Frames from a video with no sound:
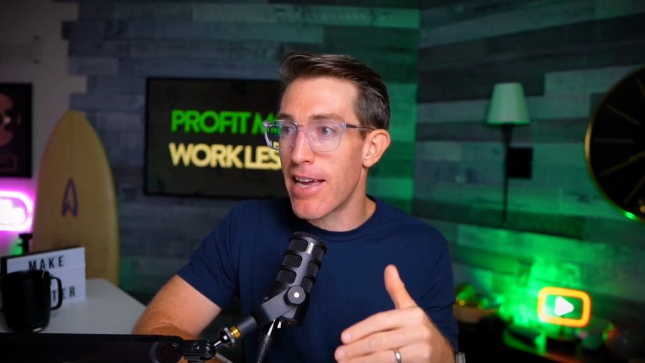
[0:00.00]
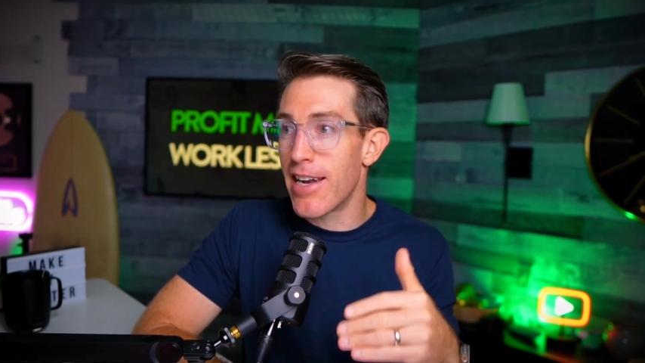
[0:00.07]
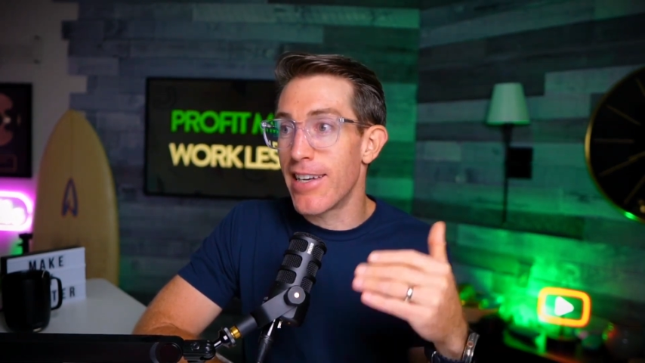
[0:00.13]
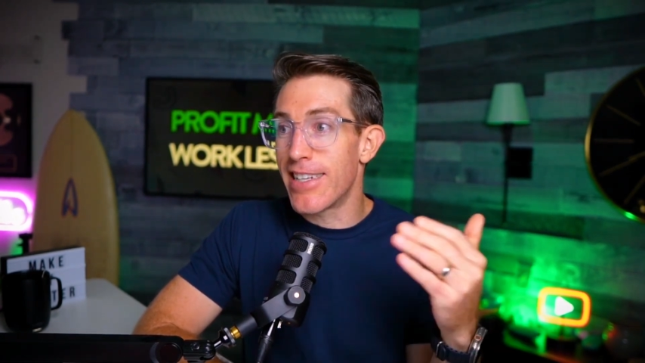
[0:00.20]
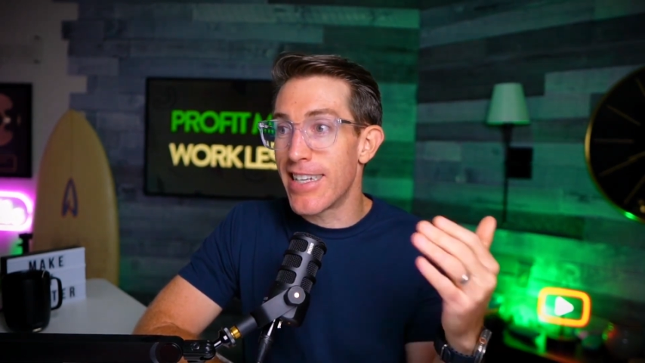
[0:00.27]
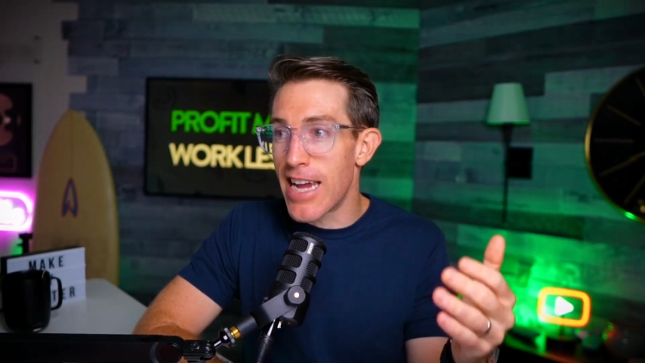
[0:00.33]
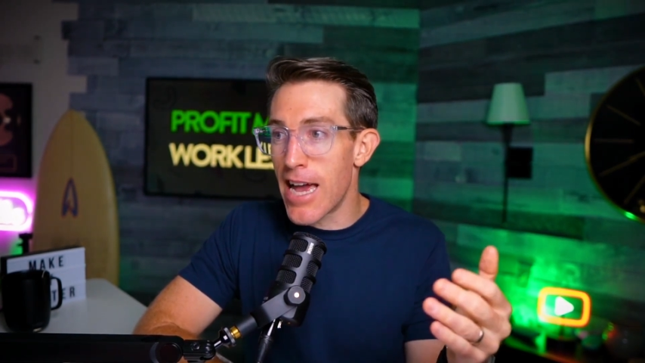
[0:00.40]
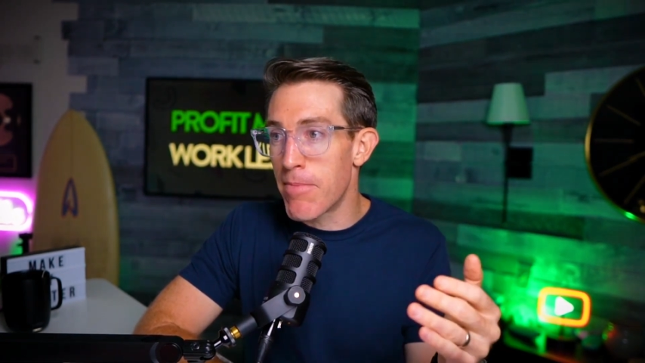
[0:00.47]
and
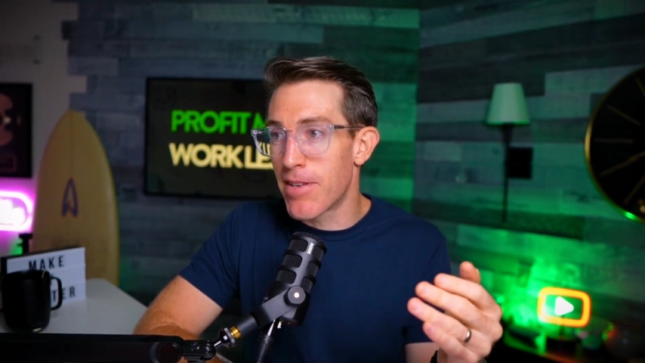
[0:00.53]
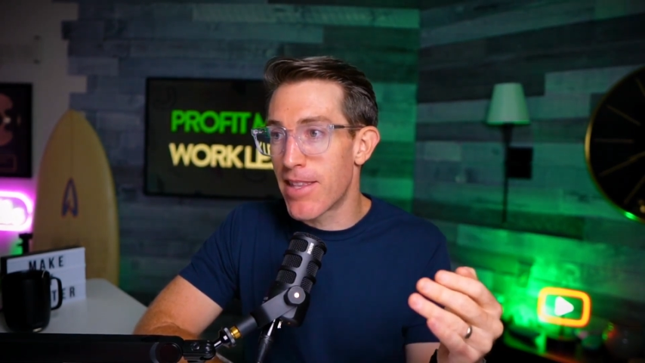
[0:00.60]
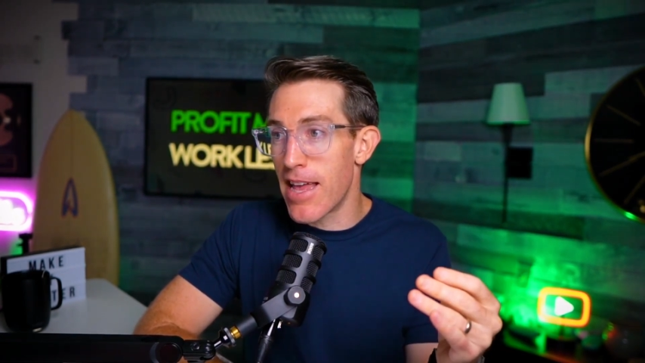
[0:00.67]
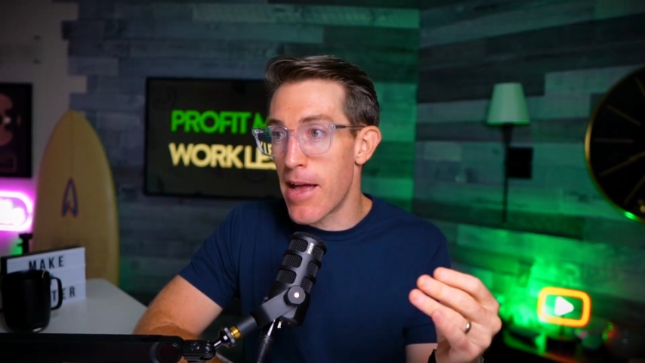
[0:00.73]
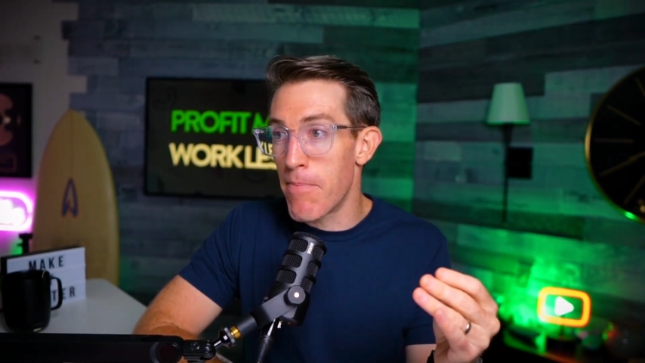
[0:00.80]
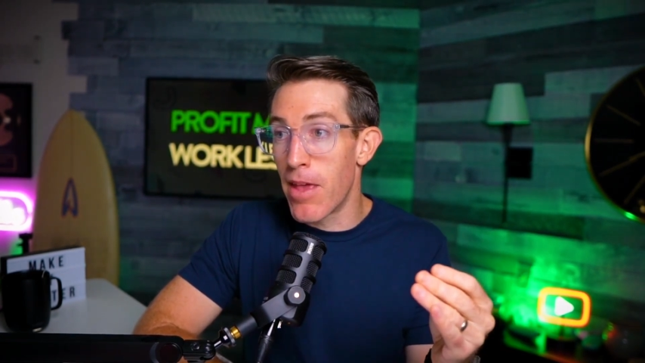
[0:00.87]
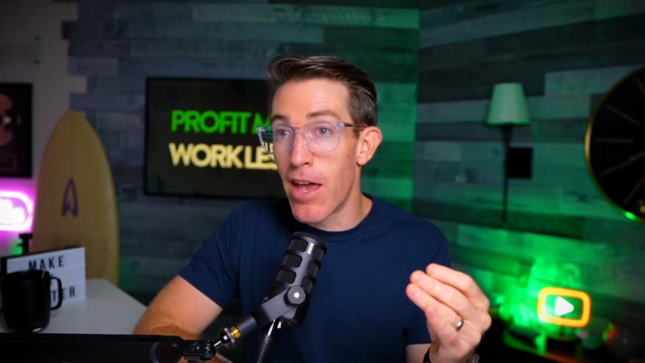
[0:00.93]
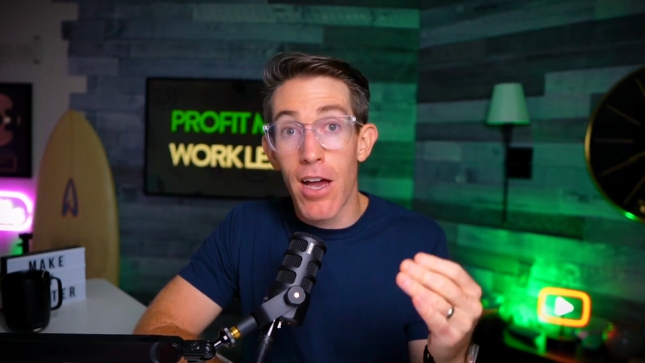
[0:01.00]
it DM'd
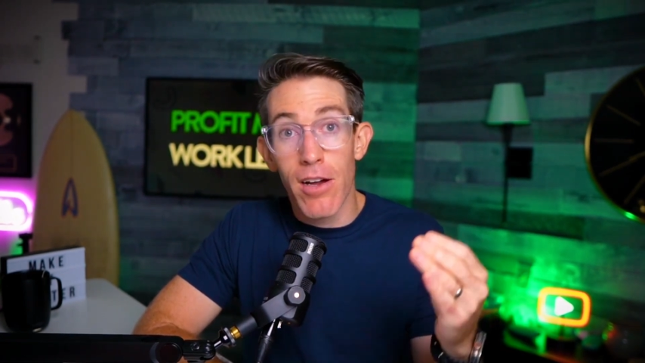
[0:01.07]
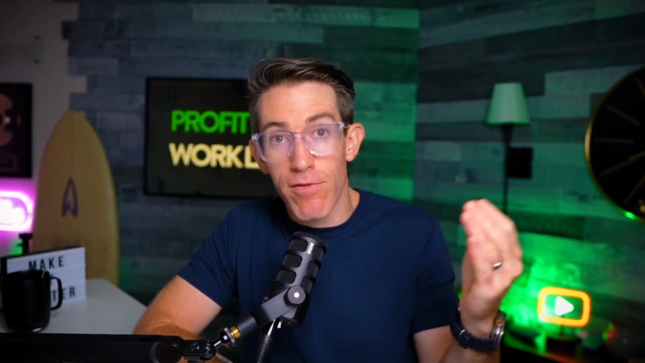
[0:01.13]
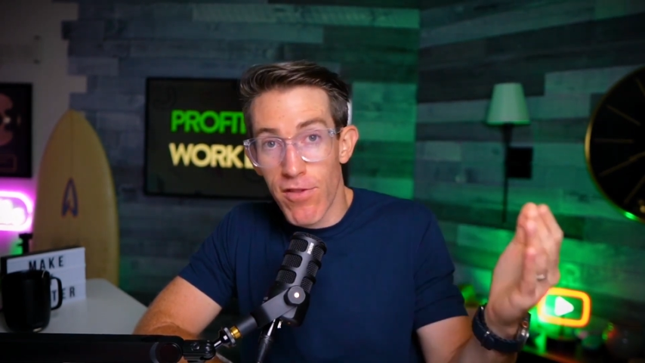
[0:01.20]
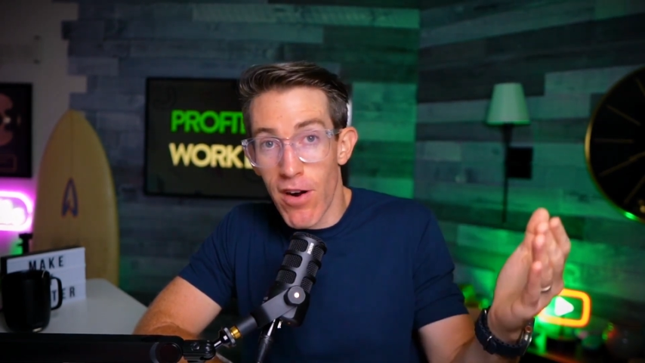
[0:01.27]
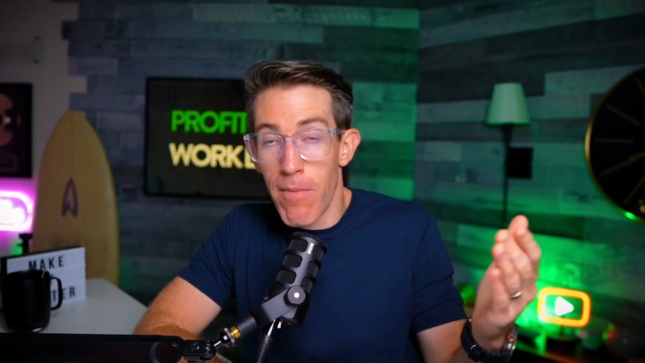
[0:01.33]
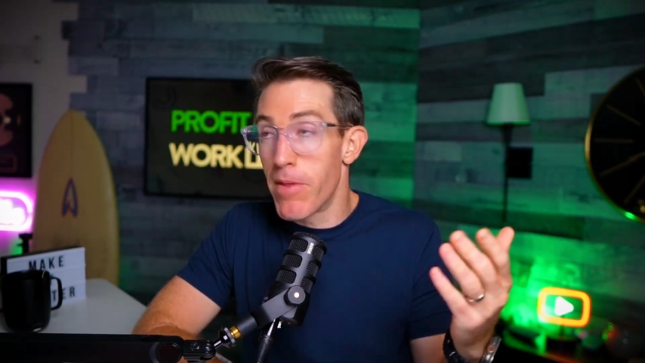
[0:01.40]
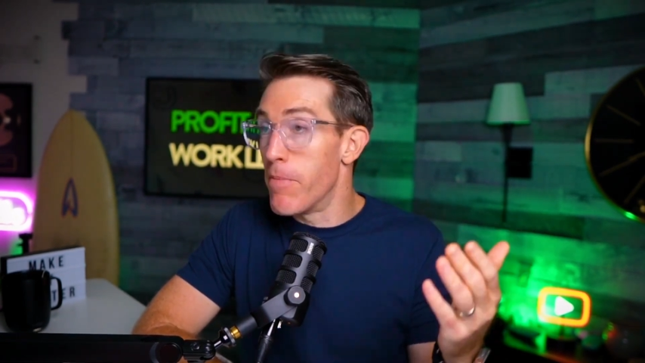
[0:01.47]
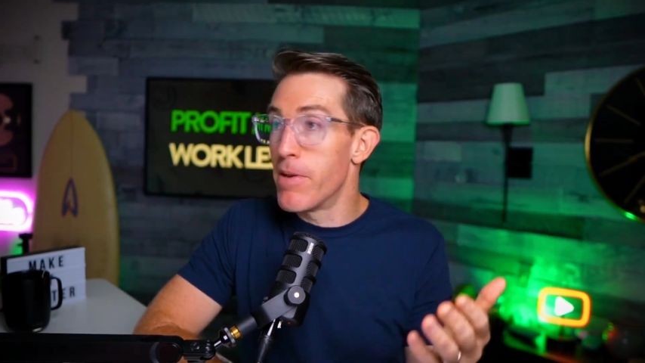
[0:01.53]
them
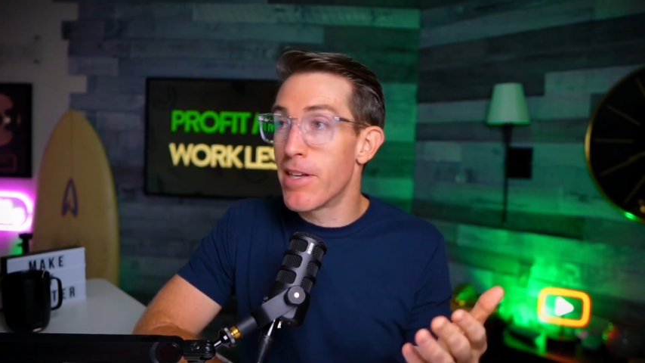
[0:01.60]
from the